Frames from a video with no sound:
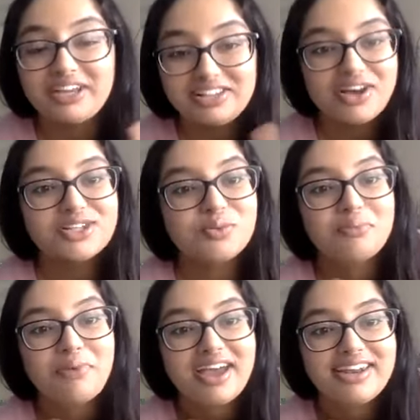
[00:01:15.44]
sauce
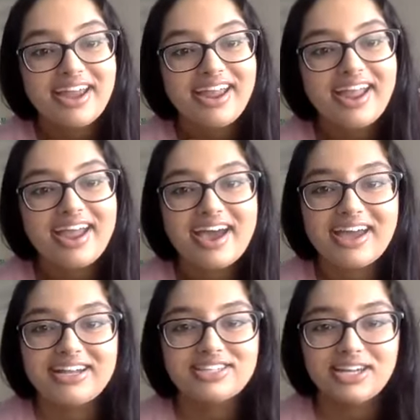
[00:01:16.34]
with penne,
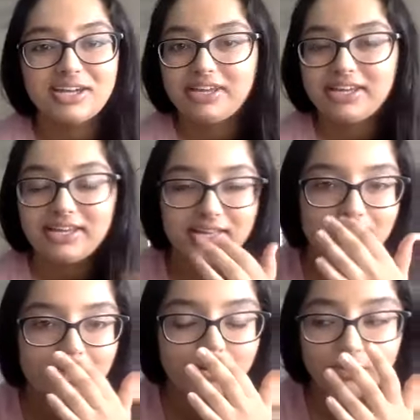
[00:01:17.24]
and it's going to be
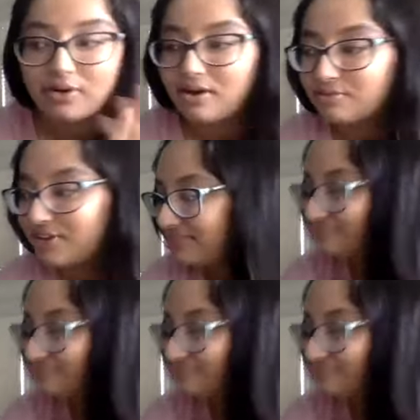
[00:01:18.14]
good.